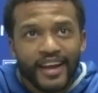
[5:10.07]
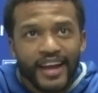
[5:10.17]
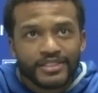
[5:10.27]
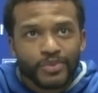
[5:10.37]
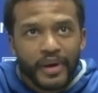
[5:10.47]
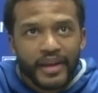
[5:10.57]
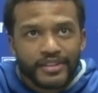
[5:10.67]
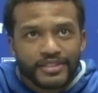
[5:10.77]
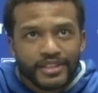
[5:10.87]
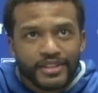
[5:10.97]
as
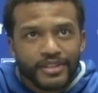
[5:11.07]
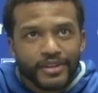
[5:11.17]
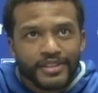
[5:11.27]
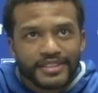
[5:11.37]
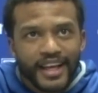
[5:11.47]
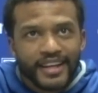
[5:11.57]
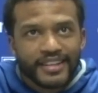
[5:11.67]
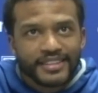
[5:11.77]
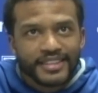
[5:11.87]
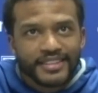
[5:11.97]
well. So, you know, it's kind
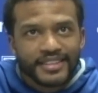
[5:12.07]
of